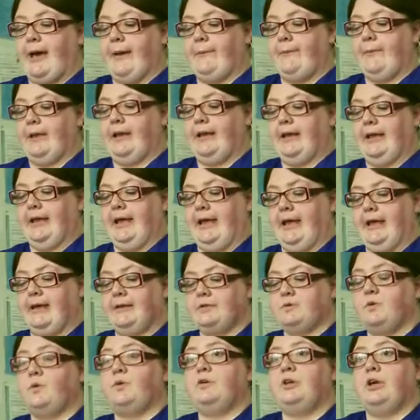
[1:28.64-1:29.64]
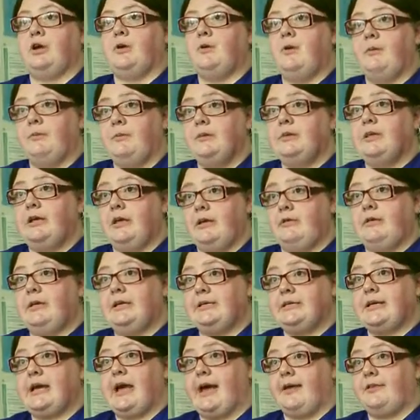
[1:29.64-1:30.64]
In here is all the equipment that you need
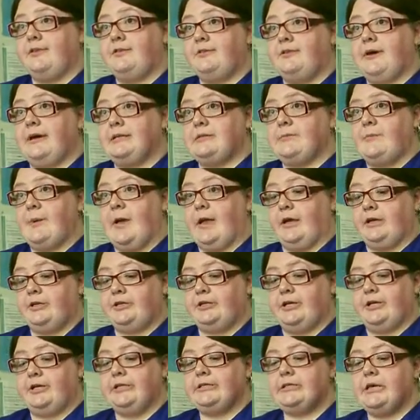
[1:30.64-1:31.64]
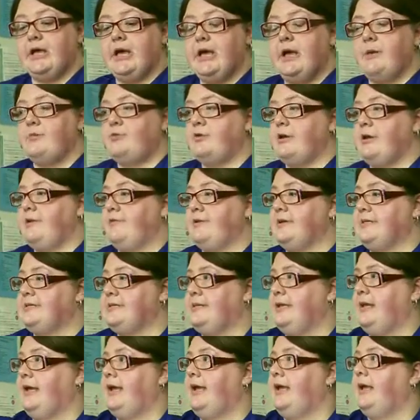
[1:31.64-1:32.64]
to catheterise a patient.
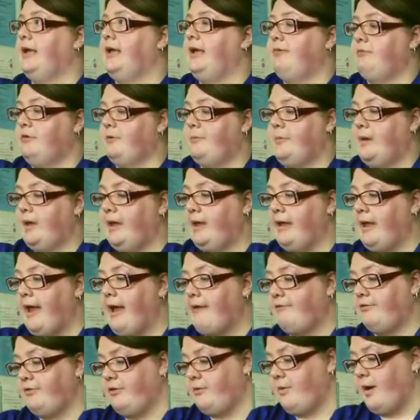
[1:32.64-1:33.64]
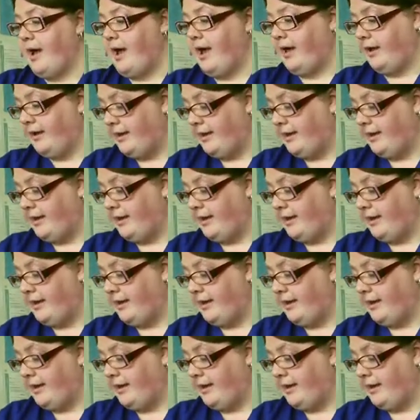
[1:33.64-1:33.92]
Previously, it would be everywhere.